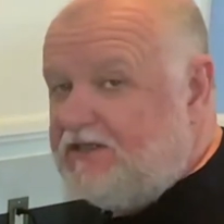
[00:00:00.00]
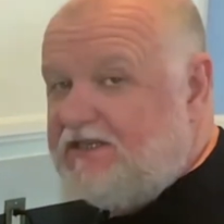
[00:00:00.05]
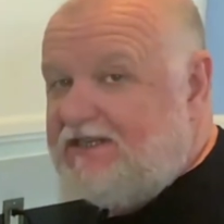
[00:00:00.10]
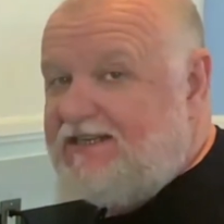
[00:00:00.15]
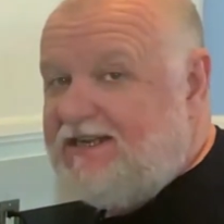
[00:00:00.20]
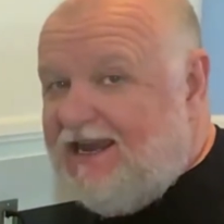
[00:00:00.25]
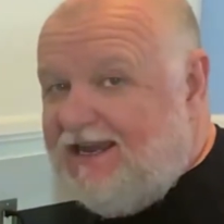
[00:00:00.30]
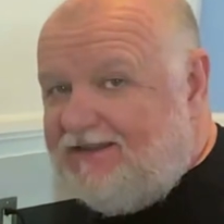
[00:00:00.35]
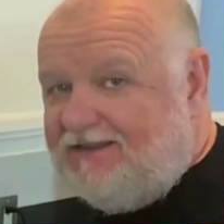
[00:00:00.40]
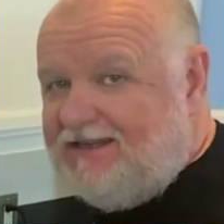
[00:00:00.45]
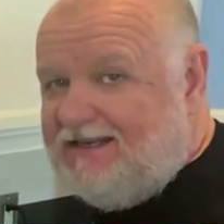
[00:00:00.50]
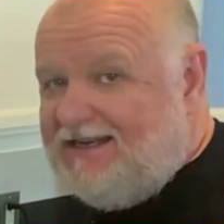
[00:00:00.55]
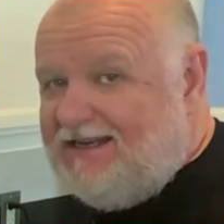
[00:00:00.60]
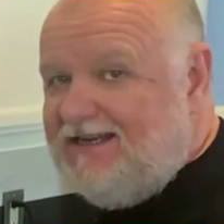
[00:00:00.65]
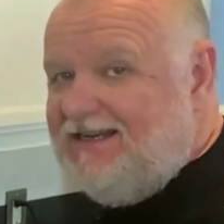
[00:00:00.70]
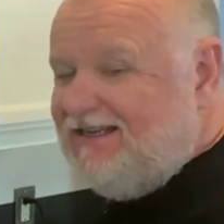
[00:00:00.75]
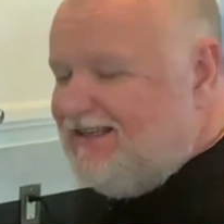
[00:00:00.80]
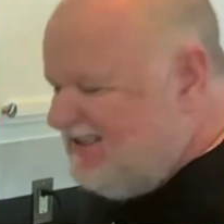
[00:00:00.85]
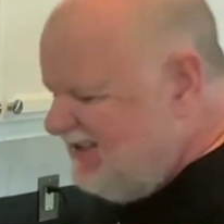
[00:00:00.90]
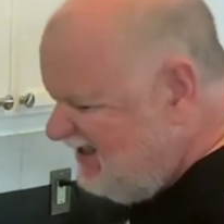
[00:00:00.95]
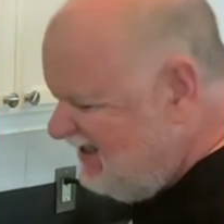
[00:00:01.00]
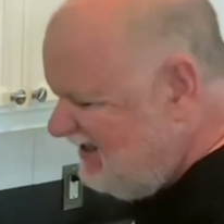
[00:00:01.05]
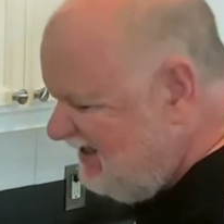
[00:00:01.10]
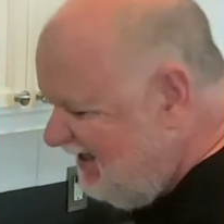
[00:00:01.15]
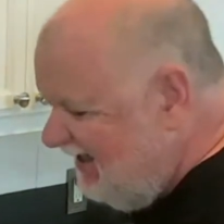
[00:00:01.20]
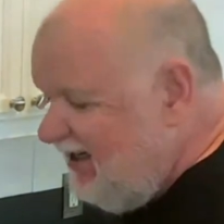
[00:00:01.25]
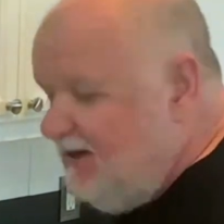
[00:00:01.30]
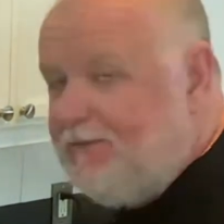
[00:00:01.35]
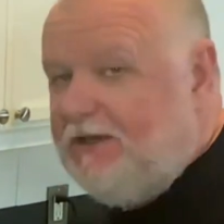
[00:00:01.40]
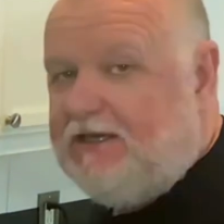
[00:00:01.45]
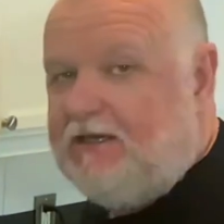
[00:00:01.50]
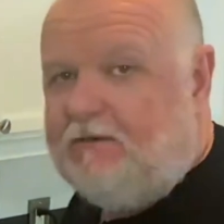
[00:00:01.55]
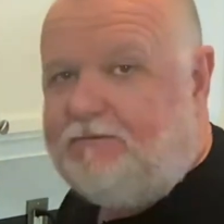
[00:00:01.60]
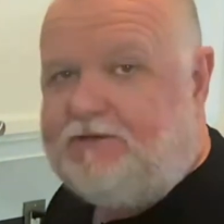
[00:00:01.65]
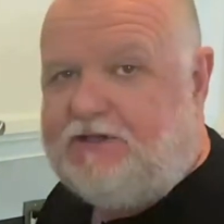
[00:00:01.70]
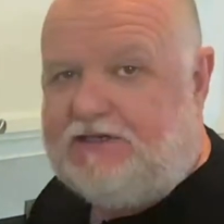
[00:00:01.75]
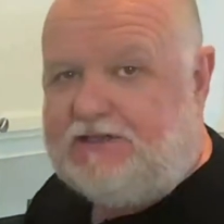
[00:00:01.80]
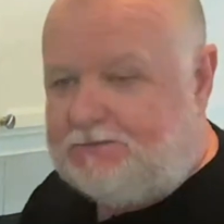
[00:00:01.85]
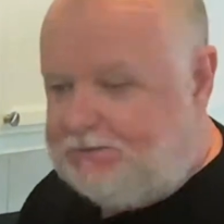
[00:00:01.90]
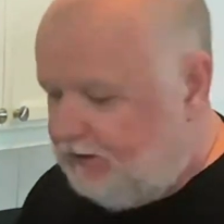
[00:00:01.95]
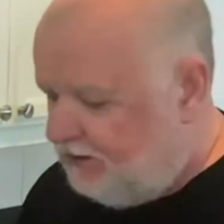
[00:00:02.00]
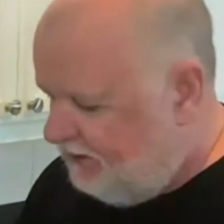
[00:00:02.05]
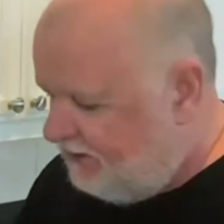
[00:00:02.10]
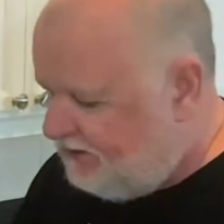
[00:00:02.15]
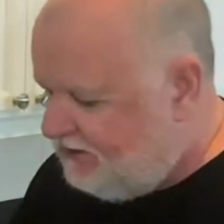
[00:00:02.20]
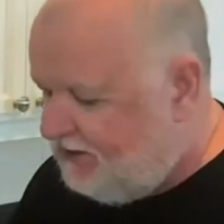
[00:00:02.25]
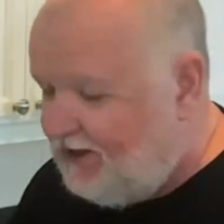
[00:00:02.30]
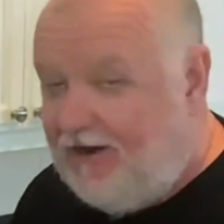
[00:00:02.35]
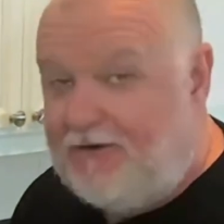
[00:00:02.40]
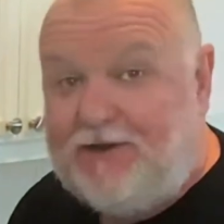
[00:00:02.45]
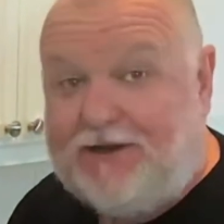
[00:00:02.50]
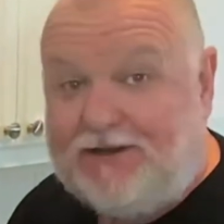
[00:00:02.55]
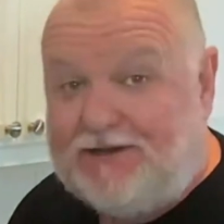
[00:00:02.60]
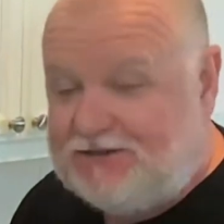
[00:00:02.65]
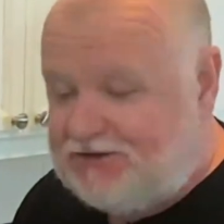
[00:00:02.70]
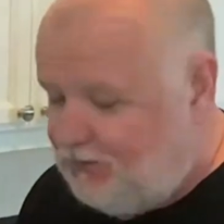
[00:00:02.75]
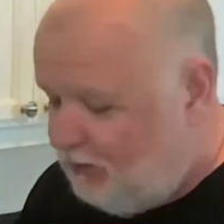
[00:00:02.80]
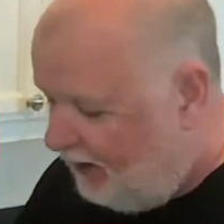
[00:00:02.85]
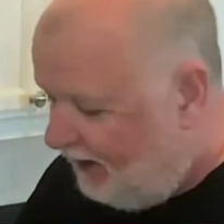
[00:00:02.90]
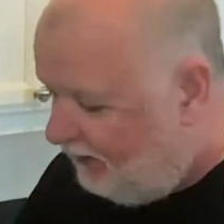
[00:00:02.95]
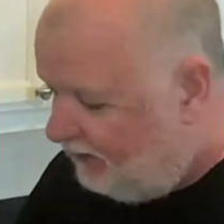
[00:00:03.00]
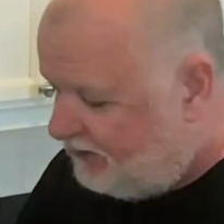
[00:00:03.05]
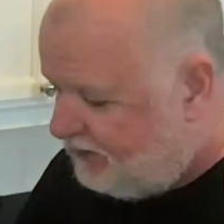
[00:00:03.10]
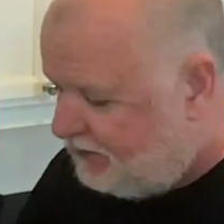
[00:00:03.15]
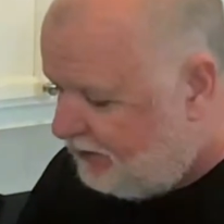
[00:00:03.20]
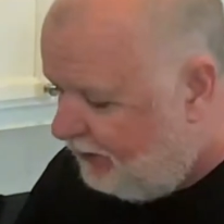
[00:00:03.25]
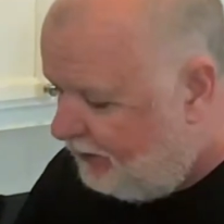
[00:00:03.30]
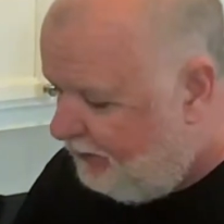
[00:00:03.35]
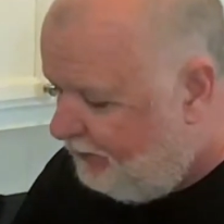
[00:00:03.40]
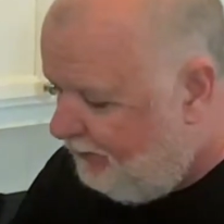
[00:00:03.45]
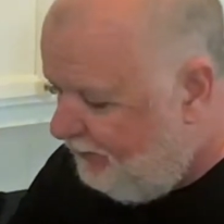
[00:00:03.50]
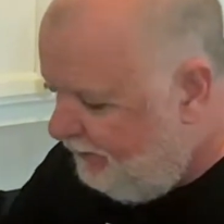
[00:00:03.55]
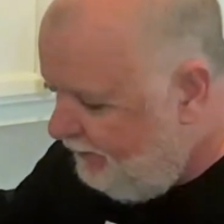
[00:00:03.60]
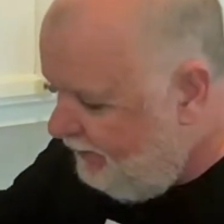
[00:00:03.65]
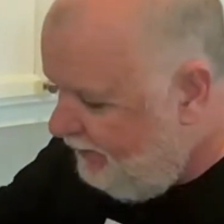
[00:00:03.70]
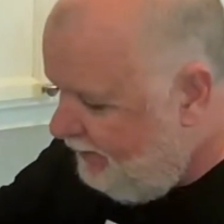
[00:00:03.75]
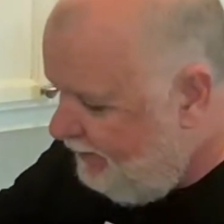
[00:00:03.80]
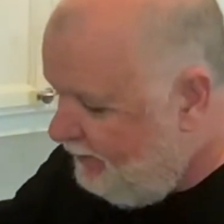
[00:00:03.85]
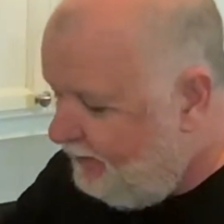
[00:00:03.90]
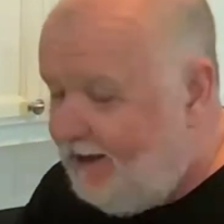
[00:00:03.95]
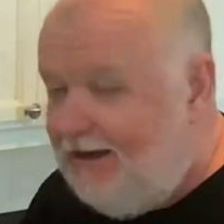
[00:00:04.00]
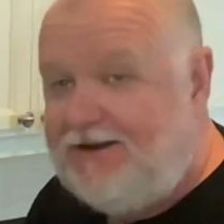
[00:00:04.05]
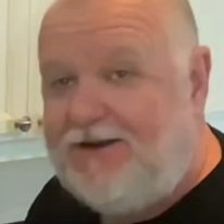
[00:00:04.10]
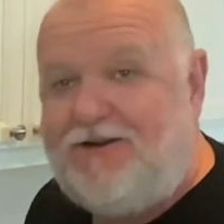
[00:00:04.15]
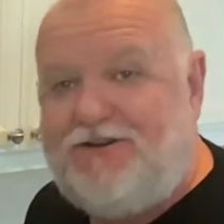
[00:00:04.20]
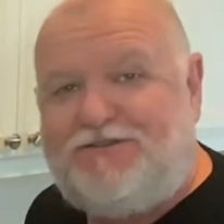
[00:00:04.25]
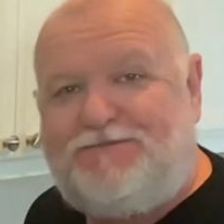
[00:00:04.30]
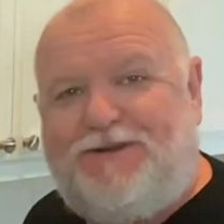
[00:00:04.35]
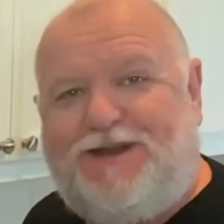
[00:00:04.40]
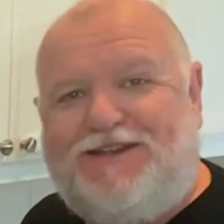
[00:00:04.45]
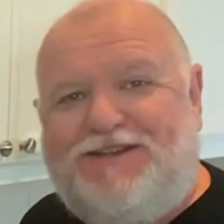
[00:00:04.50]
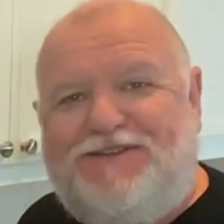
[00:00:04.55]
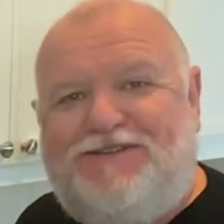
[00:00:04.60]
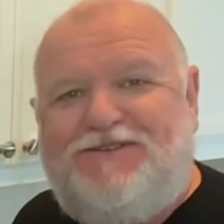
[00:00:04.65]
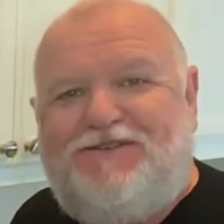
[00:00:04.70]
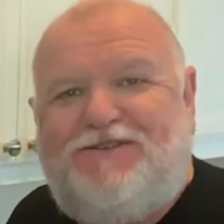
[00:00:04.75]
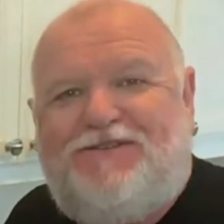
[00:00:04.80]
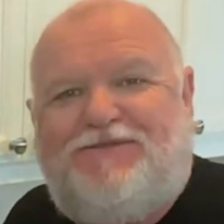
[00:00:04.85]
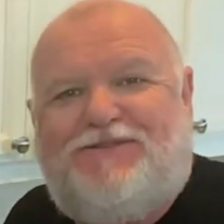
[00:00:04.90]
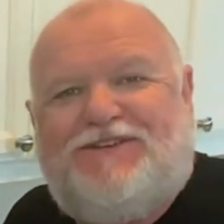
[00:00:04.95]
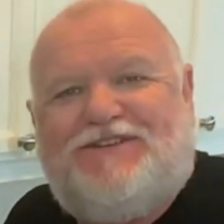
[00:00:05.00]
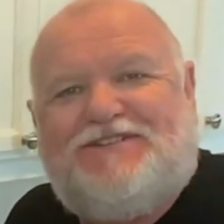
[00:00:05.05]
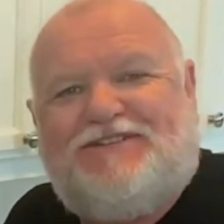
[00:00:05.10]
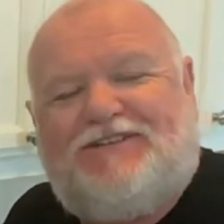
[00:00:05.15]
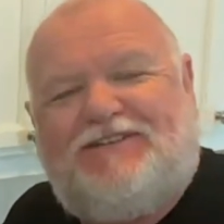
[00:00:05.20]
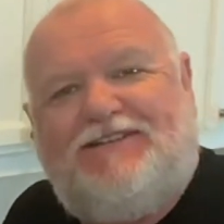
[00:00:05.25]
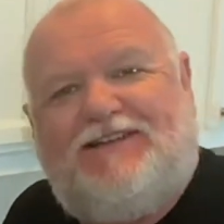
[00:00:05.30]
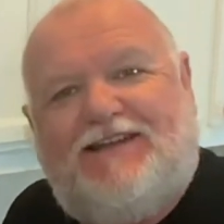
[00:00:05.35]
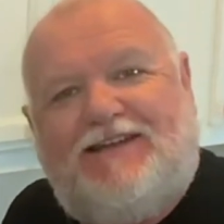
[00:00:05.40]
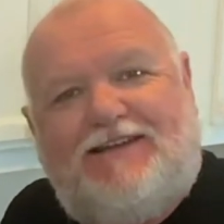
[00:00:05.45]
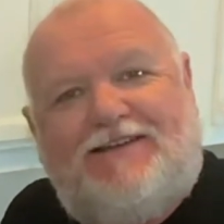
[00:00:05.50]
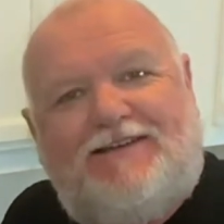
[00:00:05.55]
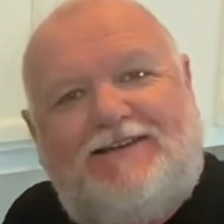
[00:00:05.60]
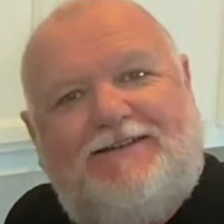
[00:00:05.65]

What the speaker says: to get the steaming of these burgers going as well. So there goes my universal lid.